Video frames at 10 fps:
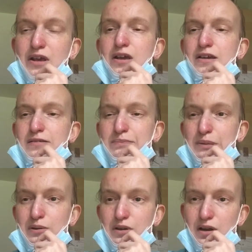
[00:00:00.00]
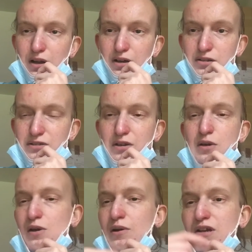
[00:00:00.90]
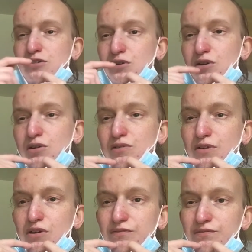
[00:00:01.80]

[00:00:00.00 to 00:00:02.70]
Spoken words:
is pointless unless you're going to cover your